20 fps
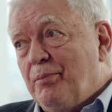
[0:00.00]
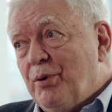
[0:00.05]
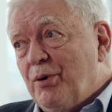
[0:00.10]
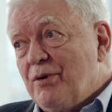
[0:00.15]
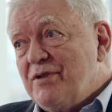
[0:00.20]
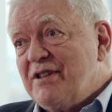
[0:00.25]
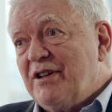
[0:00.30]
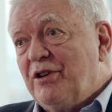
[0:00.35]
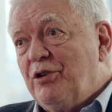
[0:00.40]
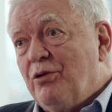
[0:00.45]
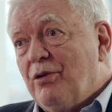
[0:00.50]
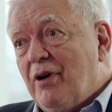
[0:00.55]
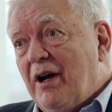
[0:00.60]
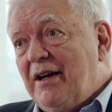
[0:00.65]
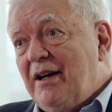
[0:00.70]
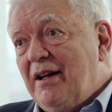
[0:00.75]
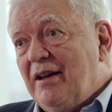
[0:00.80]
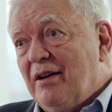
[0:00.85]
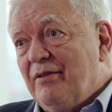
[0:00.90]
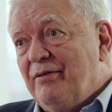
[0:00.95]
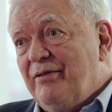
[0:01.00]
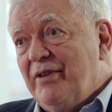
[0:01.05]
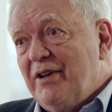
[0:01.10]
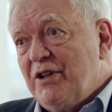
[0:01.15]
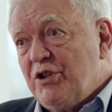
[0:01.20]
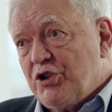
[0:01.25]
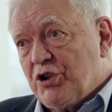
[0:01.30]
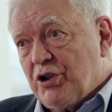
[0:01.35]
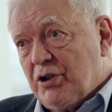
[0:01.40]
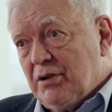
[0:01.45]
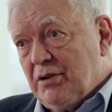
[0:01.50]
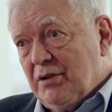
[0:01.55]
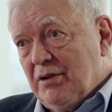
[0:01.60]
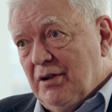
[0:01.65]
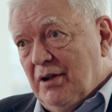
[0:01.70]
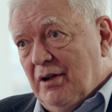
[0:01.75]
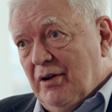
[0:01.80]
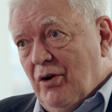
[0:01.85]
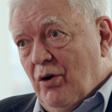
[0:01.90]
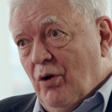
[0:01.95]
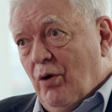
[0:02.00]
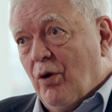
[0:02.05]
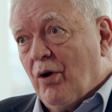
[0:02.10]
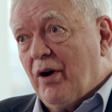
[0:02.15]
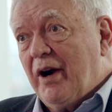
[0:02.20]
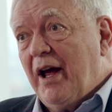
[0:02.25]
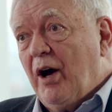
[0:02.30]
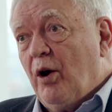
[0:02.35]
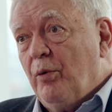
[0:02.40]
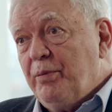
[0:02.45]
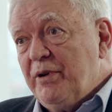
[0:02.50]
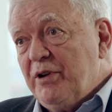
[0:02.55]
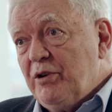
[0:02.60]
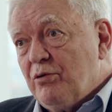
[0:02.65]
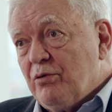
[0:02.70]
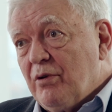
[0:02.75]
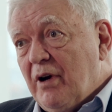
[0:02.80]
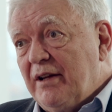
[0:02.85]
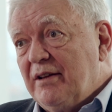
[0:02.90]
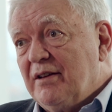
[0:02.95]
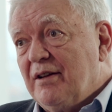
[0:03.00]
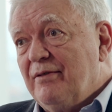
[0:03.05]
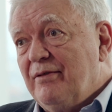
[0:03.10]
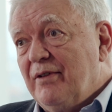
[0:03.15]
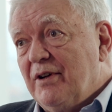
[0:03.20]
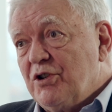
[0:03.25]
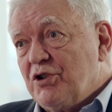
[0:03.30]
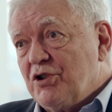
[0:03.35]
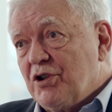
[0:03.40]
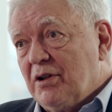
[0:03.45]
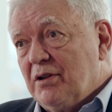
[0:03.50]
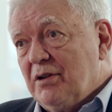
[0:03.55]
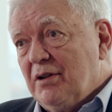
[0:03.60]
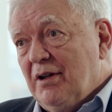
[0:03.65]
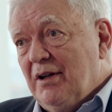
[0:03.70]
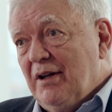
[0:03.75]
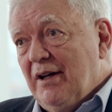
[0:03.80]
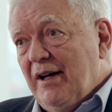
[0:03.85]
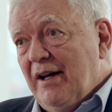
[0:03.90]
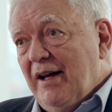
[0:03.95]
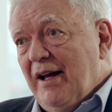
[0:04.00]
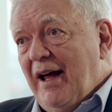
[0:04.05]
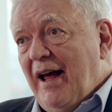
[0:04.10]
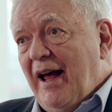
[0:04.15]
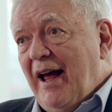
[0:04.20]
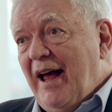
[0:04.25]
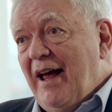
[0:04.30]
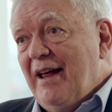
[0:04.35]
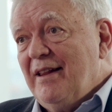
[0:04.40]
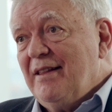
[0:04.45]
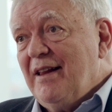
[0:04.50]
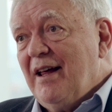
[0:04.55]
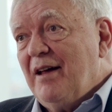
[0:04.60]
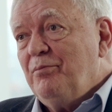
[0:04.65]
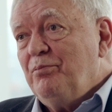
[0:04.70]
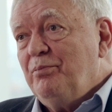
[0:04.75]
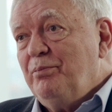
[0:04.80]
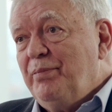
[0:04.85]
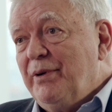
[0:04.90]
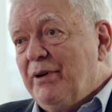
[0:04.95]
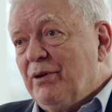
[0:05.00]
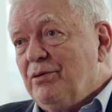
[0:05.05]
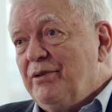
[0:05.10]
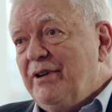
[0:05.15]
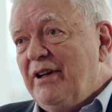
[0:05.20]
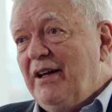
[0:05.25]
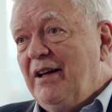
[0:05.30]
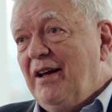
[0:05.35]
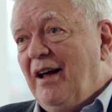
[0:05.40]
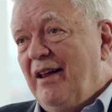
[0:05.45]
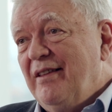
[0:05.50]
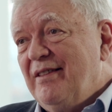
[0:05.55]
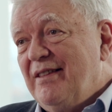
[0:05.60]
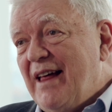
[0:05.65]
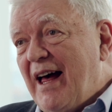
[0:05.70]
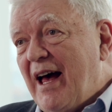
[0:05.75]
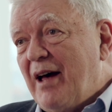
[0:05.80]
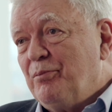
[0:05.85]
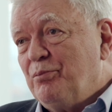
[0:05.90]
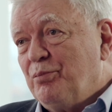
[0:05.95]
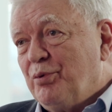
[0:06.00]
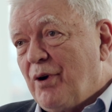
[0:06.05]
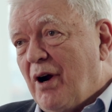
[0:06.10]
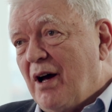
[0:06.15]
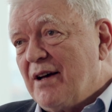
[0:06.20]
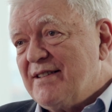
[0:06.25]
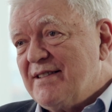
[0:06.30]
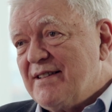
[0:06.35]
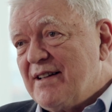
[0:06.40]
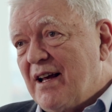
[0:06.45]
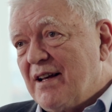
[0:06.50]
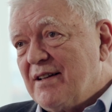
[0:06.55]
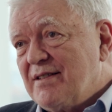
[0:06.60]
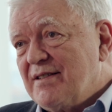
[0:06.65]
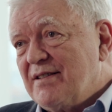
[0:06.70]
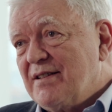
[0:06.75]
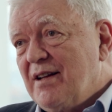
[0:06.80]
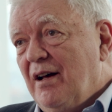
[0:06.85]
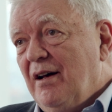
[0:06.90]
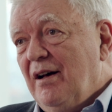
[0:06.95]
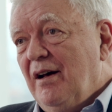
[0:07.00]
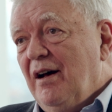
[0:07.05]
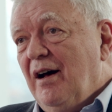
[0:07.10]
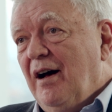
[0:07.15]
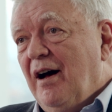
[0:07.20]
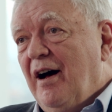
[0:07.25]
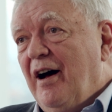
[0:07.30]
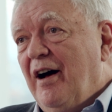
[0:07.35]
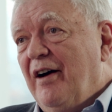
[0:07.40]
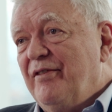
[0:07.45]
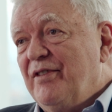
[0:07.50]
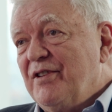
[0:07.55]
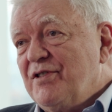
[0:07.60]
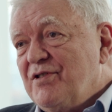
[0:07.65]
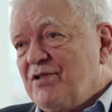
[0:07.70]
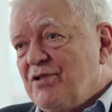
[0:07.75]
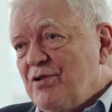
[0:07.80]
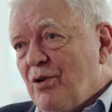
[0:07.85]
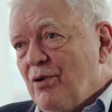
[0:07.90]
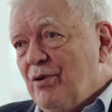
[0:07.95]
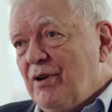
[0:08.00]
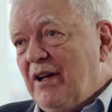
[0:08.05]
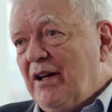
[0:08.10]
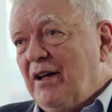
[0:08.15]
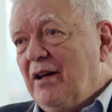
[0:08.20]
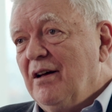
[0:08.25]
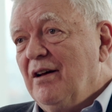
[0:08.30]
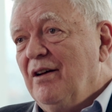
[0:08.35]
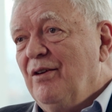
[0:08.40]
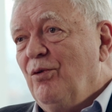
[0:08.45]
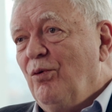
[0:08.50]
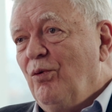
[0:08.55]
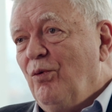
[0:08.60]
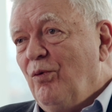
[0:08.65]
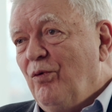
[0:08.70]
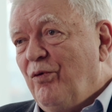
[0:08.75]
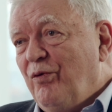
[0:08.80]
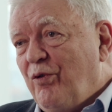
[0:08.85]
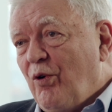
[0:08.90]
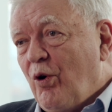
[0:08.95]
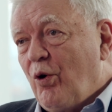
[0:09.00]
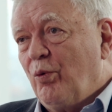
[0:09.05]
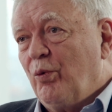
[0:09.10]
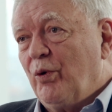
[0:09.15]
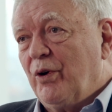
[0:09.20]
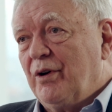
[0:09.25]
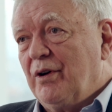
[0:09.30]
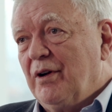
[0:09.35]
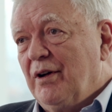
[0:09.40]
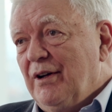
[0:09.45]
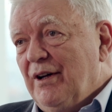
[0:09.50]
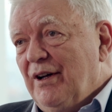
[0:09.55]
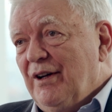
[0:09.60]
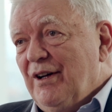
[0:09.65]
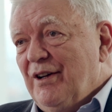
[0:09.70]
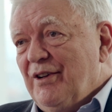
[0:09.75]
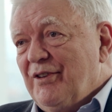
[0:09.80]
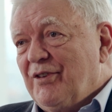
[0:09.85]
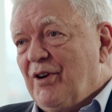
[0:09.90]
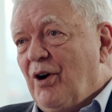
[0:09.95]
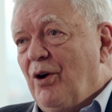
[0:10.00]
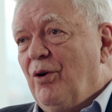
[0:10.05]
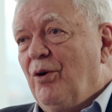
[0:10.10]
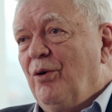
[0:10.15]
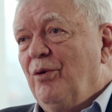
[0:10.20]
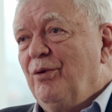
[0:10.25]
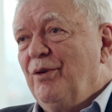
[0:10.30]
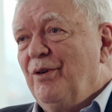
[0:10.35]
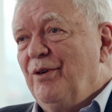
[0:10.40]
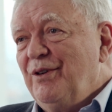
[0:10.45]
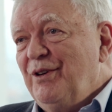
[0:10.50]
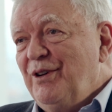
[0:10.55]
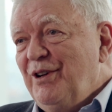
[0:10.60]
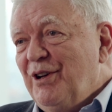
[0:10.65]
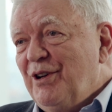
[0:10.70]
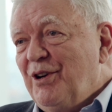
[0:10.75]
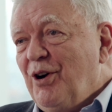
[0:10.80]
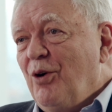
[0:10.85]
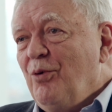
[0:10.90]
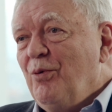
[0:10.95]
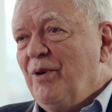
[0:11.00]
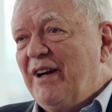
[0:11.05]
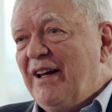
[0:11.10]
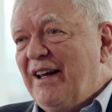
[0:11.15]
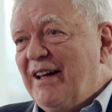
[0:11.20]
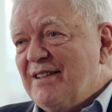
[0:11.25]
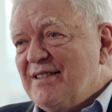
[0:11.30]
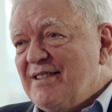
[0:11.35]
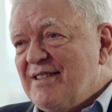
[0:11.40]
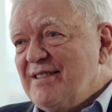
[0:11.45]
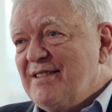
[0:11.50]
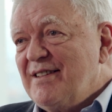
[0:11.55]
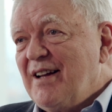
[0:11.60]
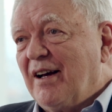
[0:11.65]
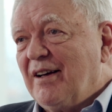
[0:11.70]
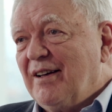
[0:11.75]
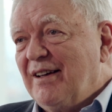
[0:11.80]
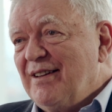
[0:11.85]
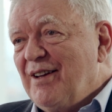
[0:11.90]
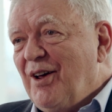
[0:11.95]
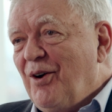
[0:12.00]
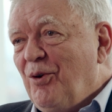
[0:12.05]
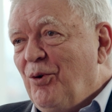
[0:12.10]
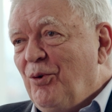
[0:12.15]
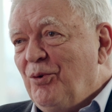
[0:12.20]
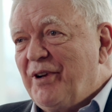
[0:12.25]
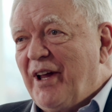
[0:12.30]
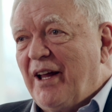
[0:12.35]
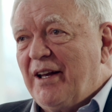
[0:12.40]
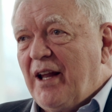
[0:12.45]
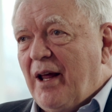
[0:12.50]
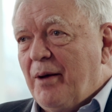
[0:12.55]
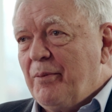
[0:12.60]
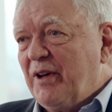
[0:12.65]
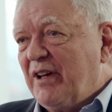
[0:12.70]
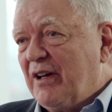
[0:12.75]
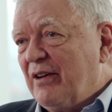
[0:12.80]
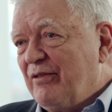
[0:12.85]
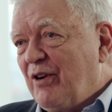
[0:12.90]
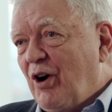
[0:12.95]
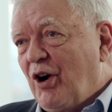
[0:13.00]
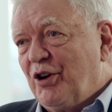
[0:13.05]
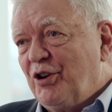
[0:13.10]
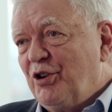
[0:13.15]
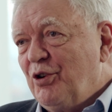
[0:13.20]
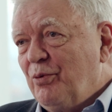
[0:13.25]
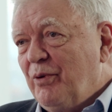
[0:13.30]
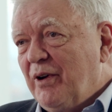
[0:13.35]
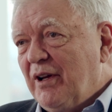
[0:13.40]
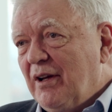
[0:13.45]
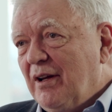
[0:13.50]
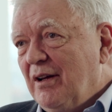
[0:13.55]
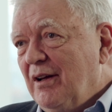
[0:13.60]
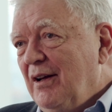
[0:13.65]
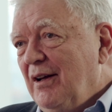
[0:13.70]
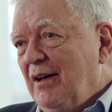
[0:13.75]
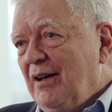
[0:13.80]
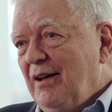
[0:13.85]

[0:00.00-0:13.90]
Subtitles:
person creating the vision or helping create the vision, and then building that process of asserting forward. So you don't want to get stuck in the whole dynamic of arguing